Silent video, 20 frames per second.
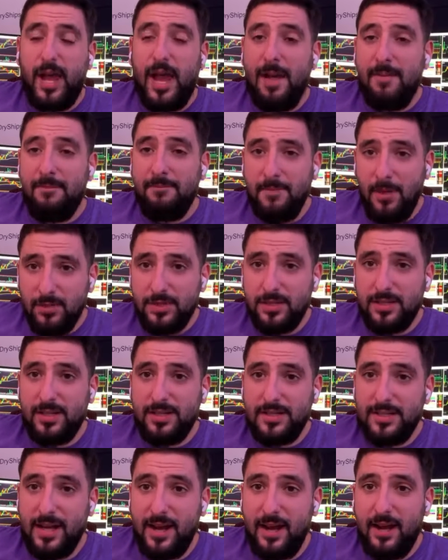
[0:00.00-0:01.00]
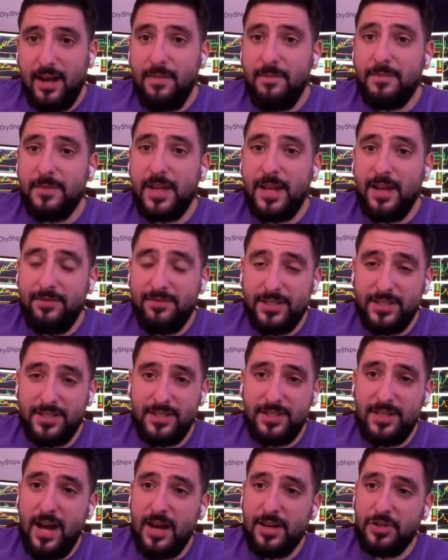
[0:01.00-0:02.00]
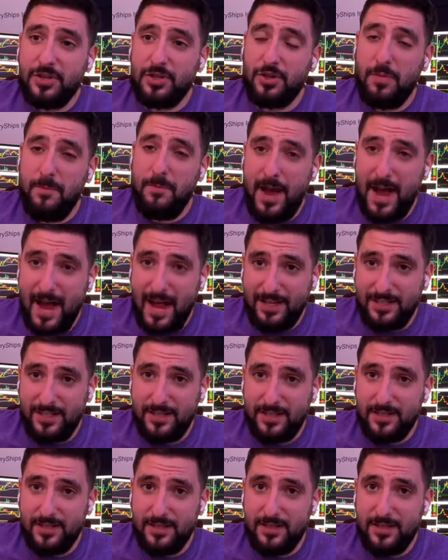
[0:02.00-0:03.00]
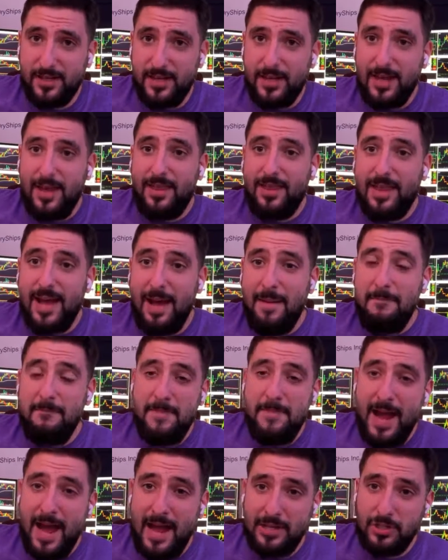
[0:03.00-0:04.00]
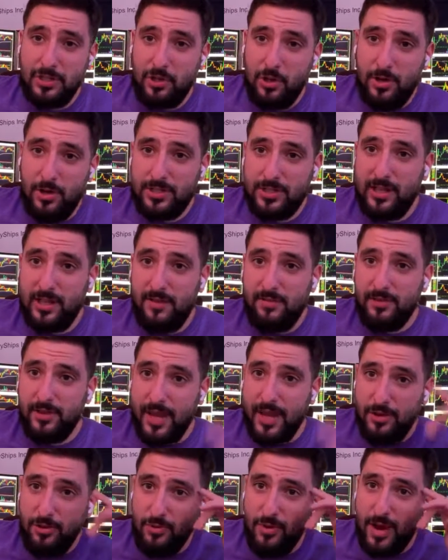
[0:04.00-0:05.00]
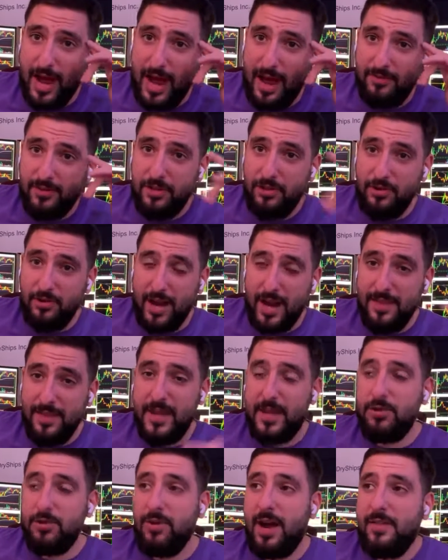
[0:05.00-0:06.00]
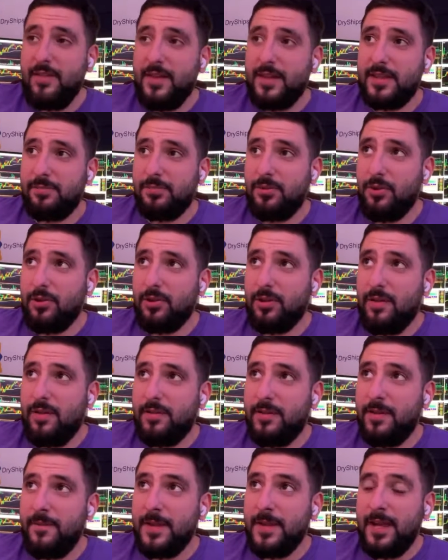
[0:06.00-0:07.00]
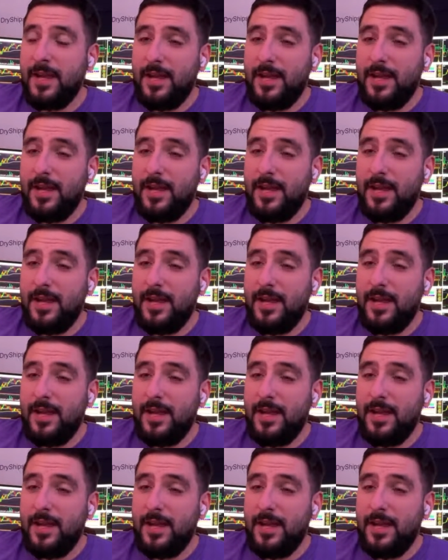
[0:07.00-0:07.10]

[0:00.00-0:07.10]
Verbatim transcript: And most of the time, if the stock surpasses that max loss level that you have in your head, that you have at the broker level,